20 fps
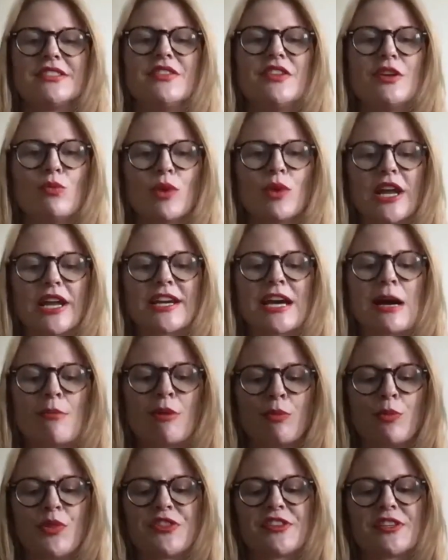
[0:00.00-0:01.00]
And then when I come
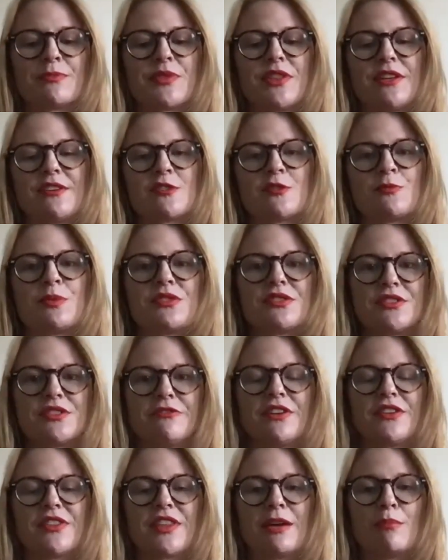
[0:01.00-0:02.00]
up with something
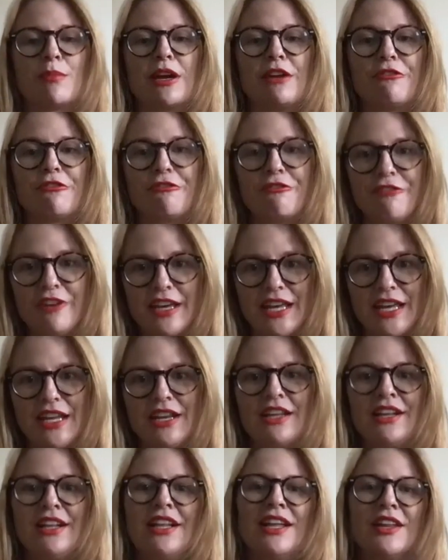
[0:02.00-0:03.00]
specific that might fit,
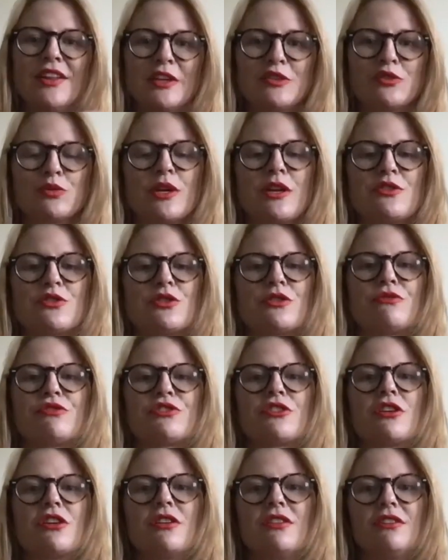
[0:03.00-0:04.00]
that's when I sort of
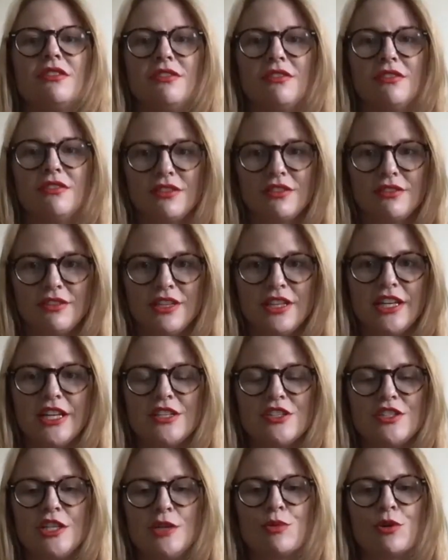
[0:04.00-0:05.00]
start
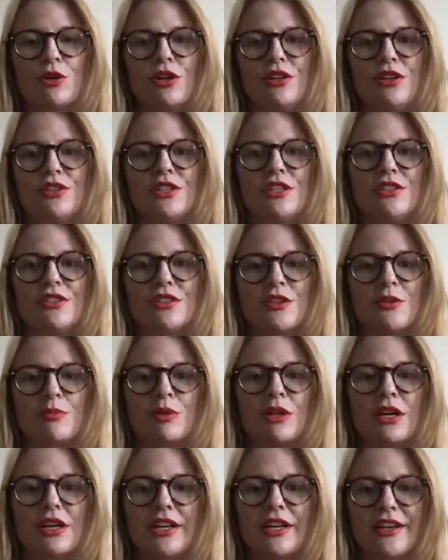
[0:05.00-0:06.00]
getting deeper into the
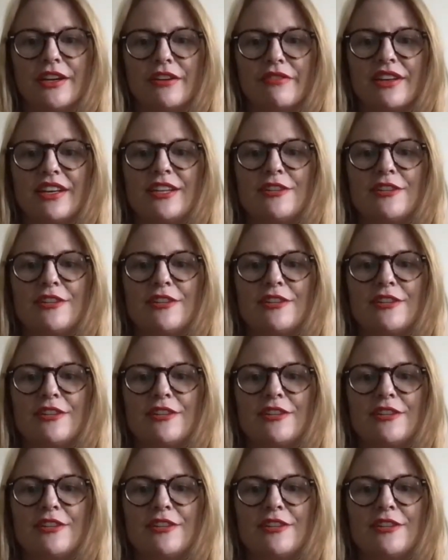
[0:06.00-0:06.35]
plotting of it.